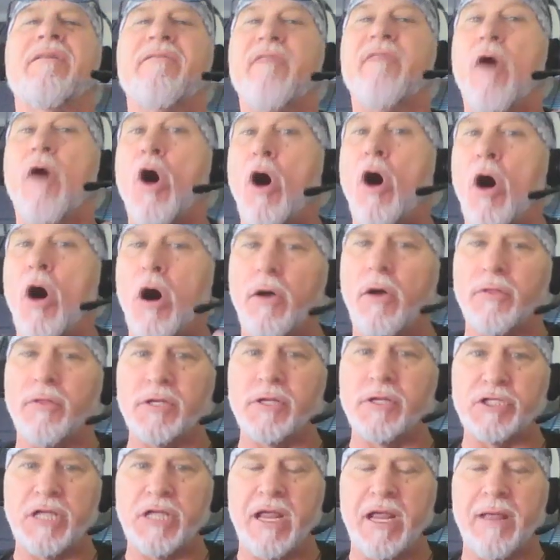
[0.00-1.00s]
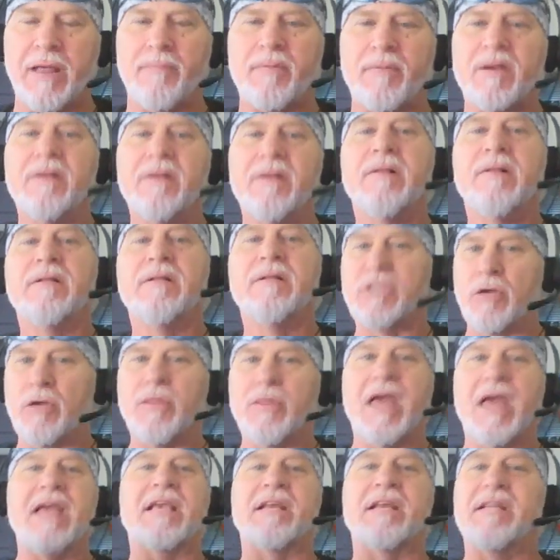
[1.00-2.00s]
of all the sheep so
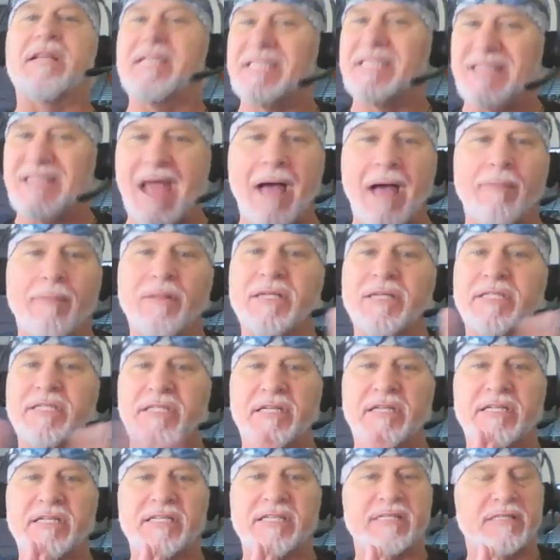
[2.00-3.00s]
they can establish